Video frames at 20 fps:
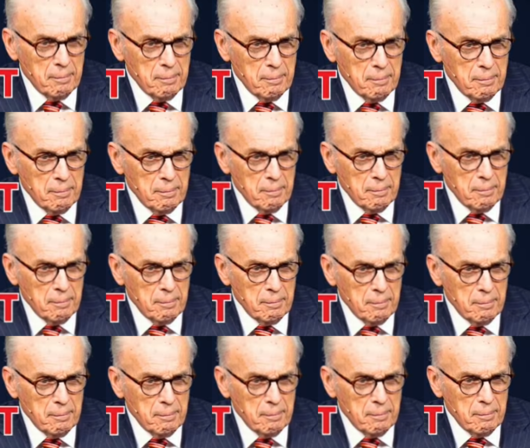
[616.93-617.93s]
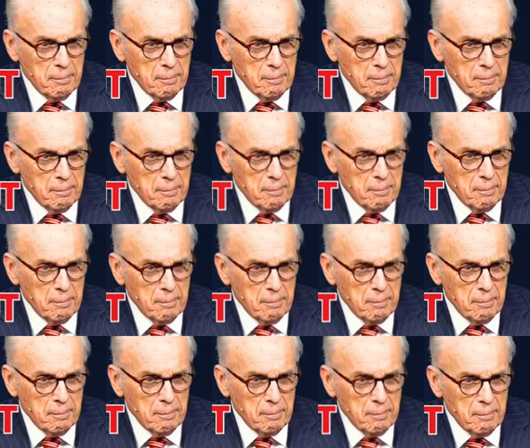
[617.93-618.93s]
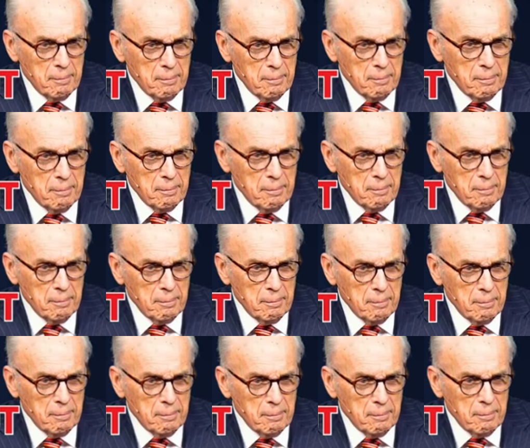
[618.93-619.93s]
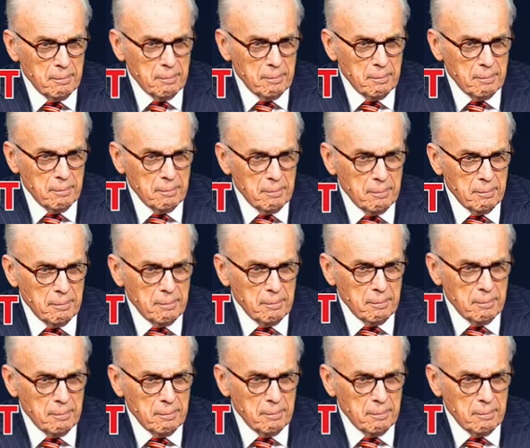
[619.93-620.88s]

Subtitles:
The person shown says nothing.